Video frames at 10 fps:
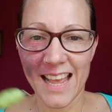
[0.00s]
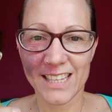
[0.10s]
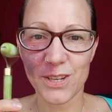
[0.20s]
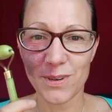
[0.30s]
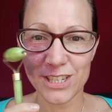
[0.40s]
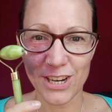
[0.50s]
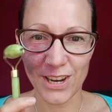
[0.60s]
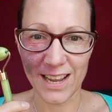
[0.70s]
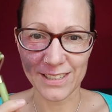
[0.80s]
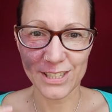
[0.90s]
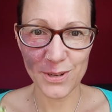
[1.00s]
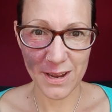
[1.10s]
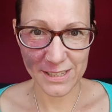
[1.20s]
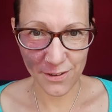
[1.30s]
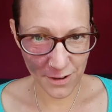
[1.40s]
So I'll show you how to do
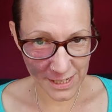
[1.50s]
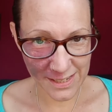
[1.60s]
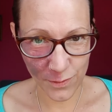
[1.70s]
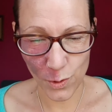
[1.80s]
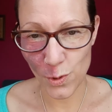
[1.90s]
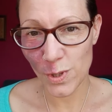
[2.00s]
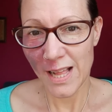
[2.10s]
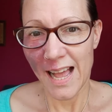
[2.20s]
it. So first of all,